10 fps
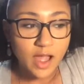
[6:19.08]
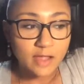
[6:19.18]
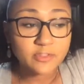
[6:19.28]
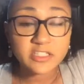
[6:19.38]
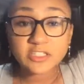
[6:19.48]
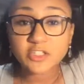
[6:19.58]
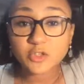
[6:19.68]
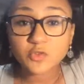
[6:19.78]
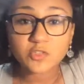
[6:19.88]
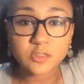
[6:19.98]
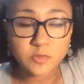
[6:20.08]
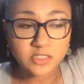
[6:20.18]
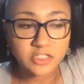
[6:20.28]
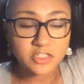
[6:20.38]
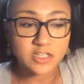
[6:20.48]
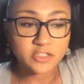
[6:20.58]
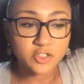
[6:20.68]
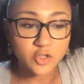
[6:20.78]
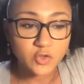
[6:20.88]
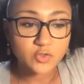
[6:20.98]
really did choose this position. I
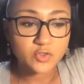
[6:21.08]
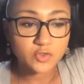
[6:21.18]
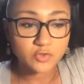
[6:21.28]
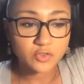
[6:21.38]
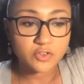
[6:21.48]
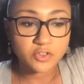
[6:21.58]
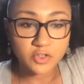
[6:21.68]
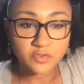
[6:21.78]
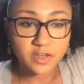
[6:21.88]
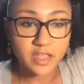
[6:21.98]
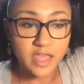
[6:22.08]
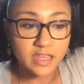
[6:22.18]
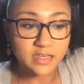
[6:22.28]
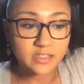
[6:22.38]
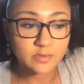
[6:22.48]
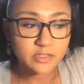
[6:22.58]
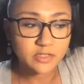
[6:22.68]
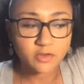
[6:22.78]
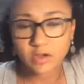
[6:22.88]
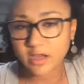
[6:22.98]
chose to serve in it, and it's been
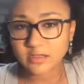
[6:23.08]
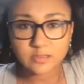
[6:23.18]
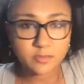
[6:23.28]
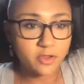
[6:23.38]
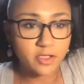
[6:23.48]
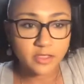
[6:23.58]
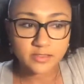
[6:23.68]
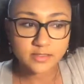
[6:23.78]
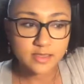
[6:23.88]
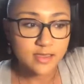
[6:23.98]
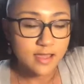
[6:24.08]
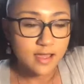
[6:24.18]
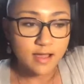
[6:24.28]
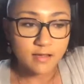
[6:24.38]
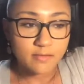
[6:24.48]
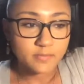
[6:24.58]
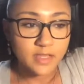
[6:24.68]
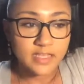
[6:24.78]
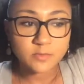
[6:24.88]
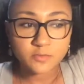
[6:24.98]
a great experience.
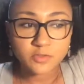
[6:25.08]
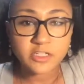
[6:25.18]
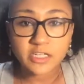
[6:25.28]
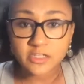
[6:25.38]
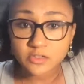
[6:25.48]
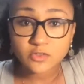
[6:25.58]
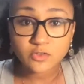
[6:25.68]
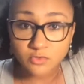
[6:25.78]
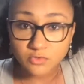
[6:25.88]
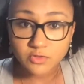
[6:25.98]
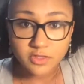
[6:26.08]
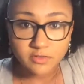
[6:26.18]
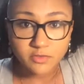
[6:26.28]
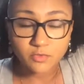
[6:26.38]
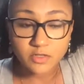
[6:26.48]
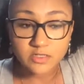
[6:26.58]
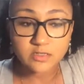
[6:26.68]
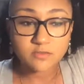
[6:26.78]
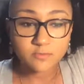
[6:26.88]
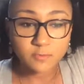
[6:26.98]
NSBE really is truly the
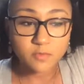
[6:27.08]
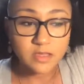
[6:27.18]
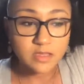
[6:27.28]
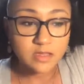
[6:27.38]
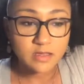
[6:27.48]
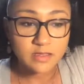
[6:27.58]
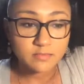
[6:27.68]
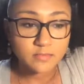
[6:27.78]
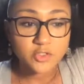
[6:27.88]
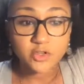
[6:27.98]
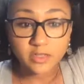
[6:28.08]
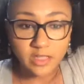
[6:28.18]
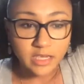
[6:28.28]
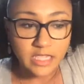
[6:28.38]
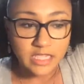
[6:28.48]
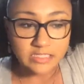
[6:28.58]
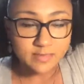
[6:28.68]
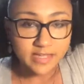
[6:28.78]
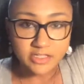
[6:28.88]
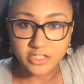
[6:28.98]
reason for me matriculating into
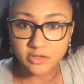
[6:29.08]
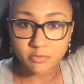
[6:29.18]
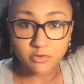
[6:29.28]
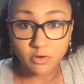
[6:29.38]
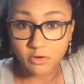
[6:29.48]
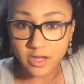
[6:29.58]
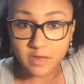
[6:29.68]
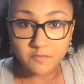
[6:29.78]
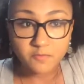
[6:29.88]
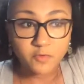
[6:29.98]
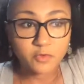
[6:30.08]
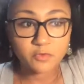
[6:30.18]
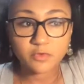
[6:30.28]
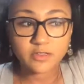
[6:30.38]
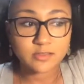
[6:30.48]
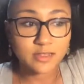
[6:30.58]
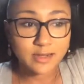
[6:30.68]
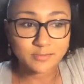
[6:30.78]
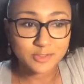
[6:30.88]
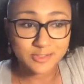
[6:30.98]
my engineering program, for the reason that
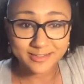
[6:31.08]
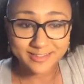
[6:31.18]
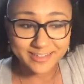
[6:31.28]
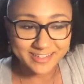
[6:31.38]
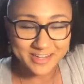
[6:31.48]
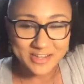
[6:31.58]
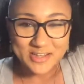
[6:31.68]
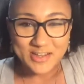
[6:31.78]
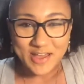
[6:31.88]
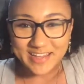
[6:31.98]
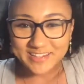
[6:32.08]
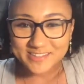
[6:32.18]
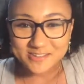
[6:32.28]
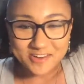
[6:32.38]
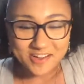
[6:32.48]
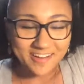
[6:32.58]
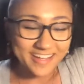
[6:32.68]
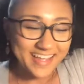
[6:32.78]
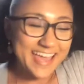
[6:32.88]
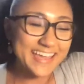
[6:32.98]
I'm still in it, hanging on
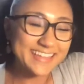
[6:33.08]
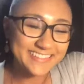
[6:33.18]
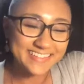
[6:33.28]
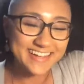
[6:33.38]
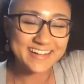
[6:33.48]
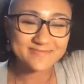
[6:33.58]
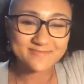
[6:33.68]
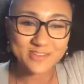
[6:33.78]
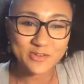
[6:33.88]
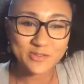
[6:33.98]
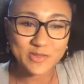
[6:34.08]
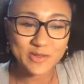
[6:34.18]
strong, and you know,